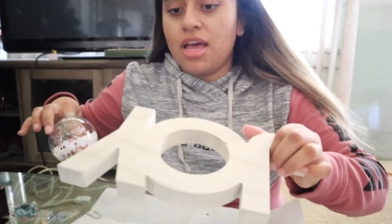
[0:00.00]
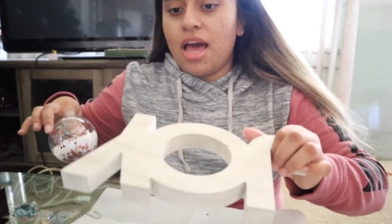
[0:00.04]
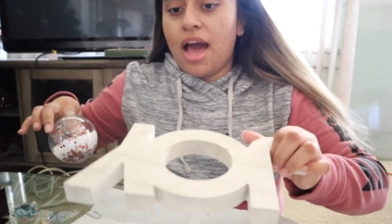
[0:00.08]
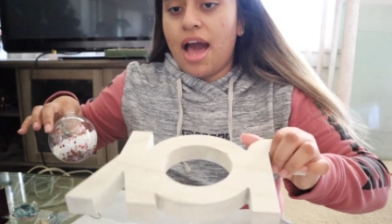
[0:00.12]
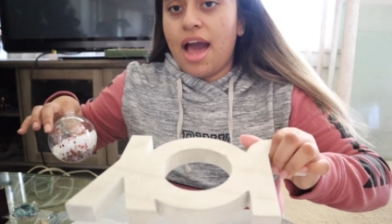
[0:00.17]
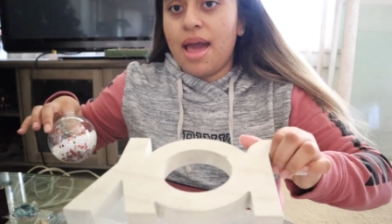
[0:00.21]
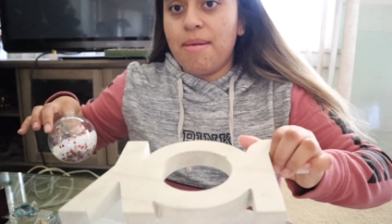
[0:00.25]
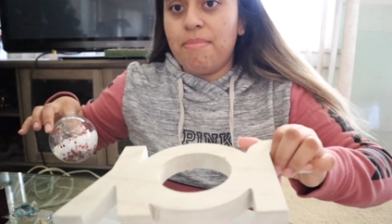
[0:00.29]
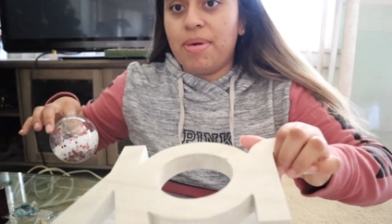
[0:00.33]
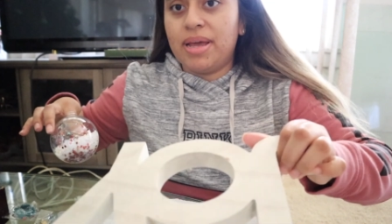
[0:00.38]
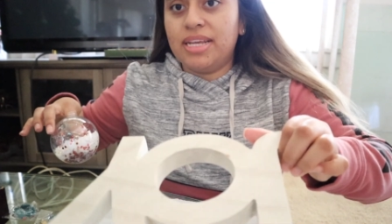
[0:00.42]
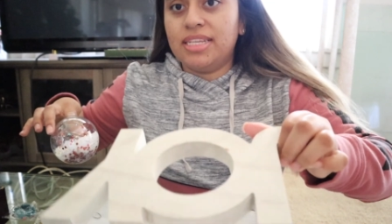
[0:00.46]

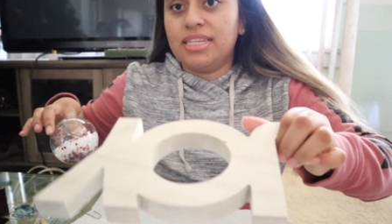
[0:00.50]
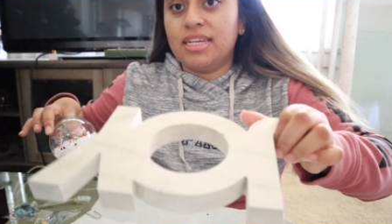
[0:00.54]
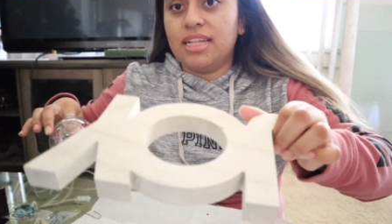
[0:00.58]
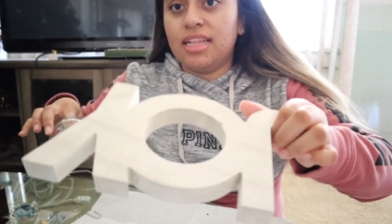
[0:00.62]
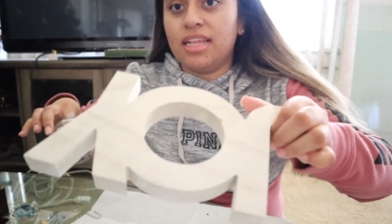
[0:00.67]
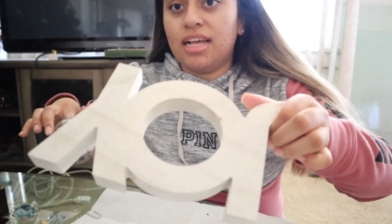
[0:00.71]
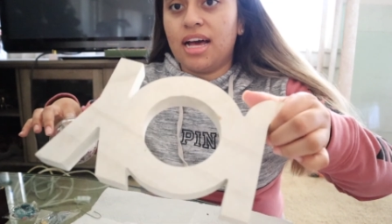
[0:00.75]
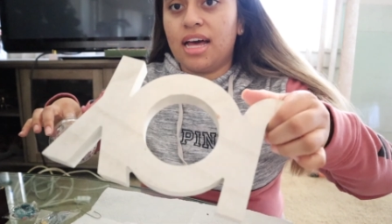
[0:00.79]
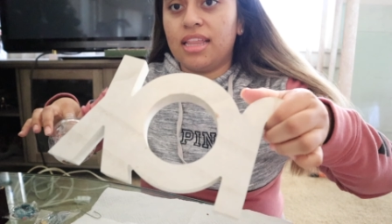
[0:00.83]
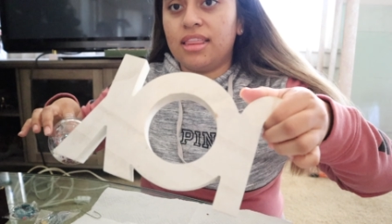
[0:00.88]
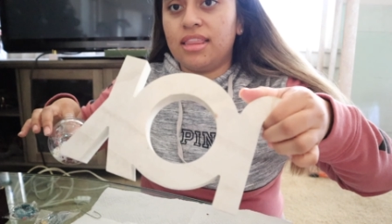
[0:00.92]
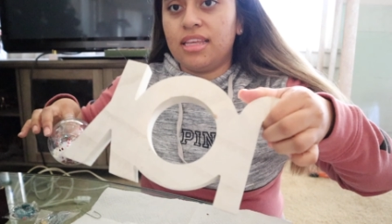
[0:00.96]
I
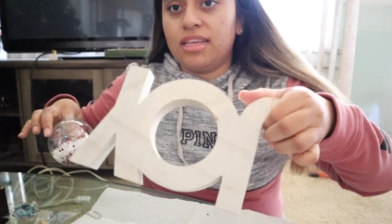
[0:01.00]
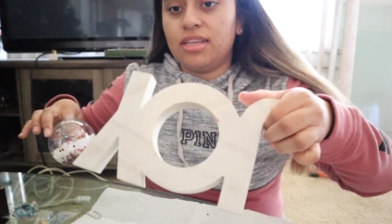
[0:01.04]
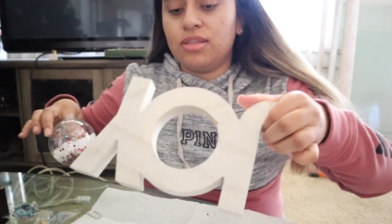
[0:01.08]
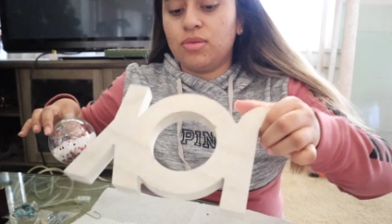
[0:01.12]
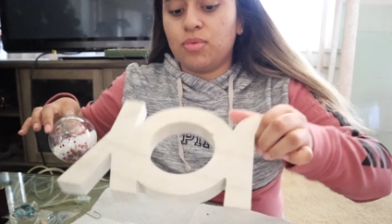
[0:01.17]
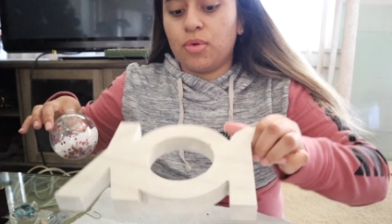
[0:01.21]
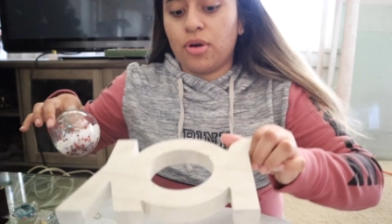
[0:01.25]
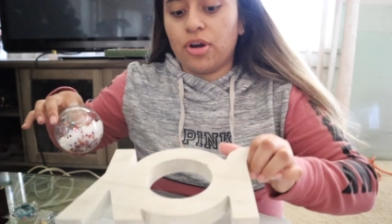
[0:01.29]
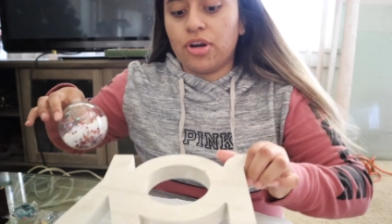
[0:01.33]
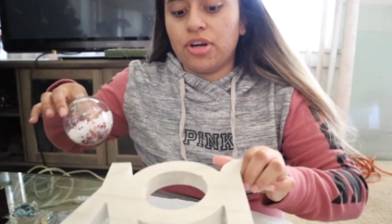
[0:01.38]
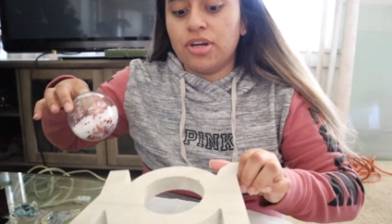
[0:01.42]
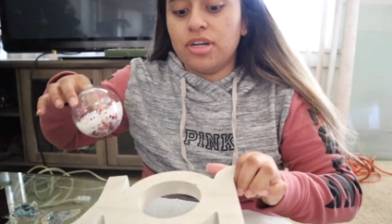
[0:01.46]
basically got these
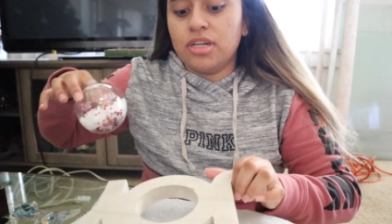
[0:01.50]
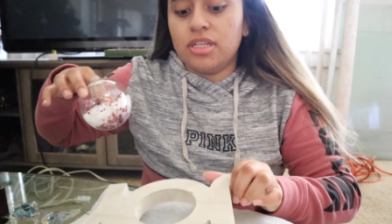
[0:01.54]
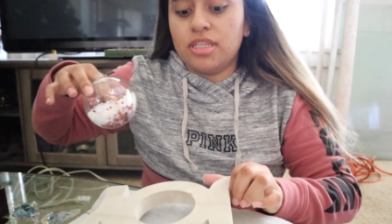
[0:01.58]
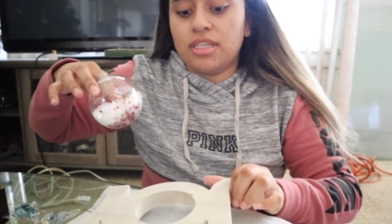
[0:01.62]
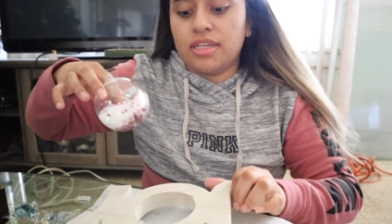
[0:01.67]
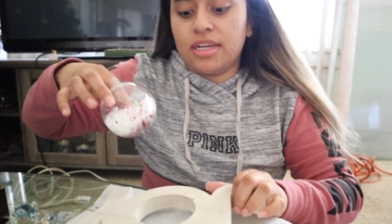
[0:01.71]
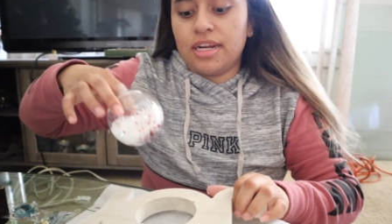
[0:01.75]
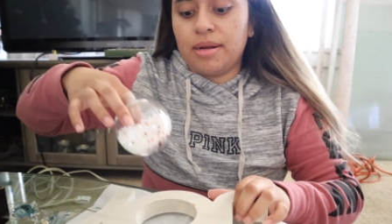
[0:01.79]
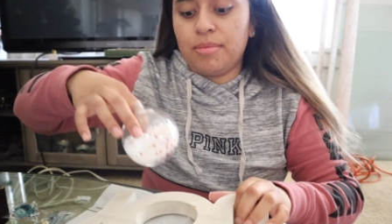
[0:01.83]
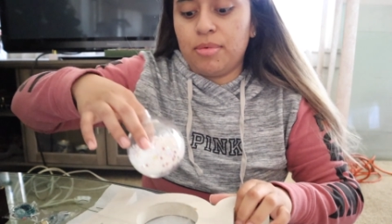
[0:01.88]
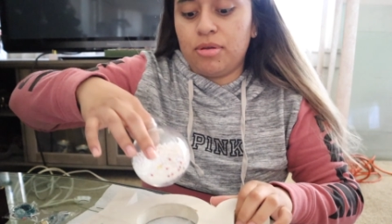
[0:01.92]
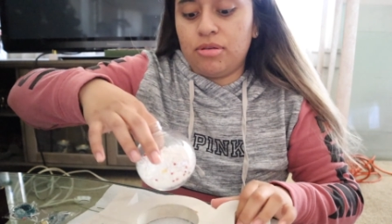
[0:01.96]
words
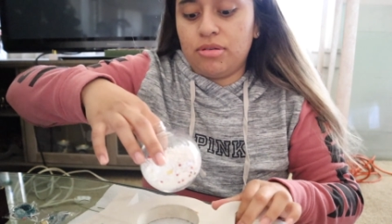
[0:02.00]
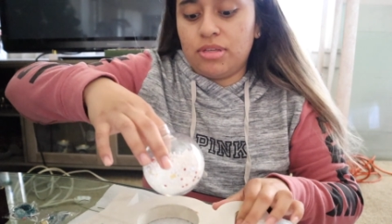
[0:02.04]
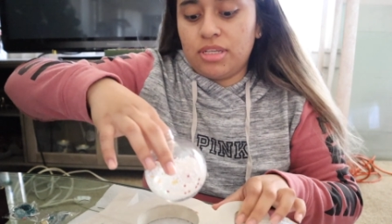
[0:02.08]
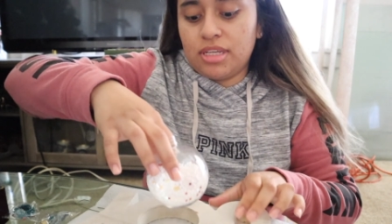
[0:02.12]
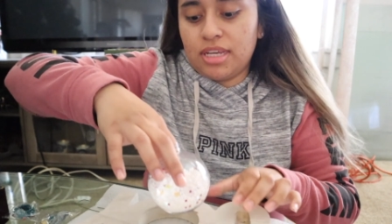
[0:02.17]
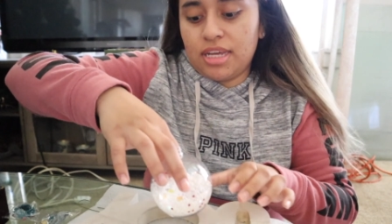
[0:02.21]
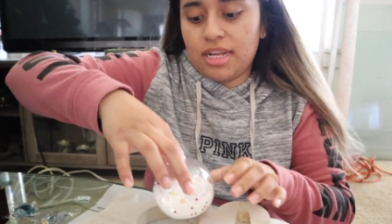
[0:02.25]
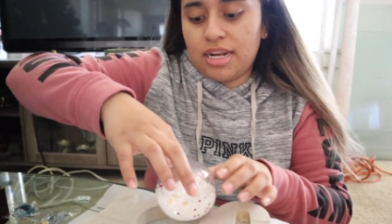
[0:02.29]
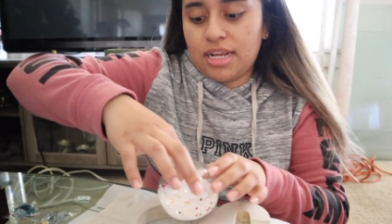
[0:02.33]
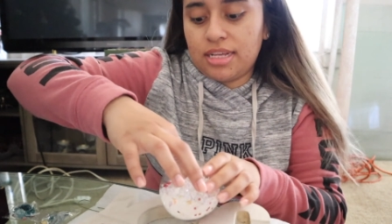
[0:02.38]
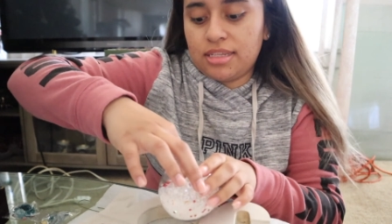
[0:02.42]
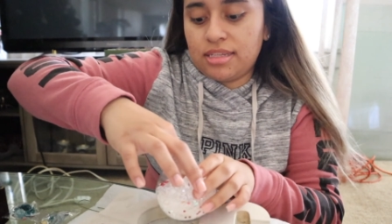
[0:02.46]
and I'm
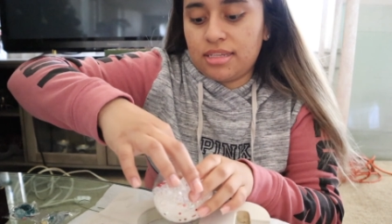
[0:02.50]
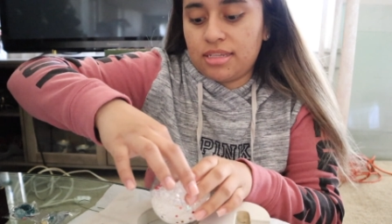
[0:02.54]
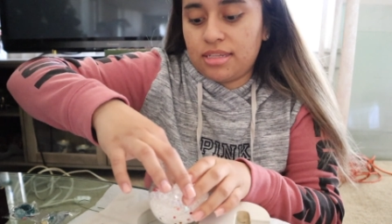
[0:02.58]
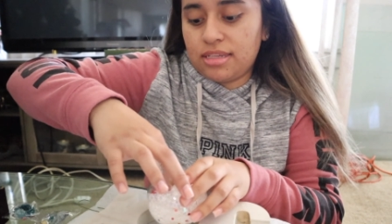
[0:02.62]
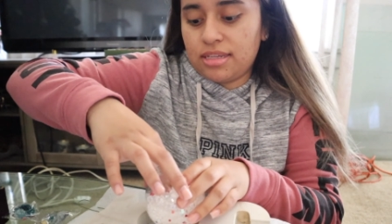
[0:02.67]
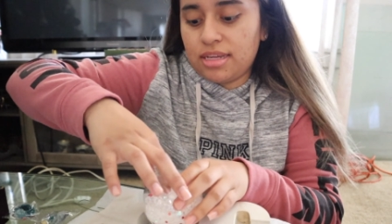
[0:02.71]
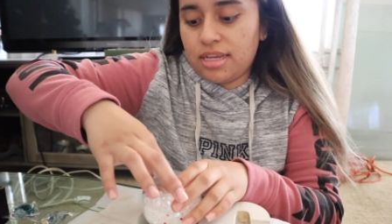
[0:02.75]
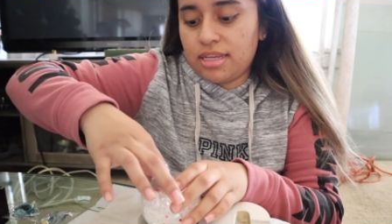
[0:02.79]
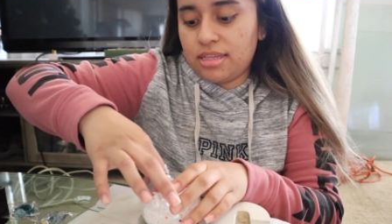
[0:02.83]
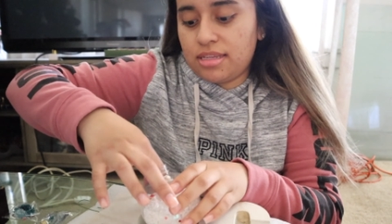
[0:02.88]
using it as a,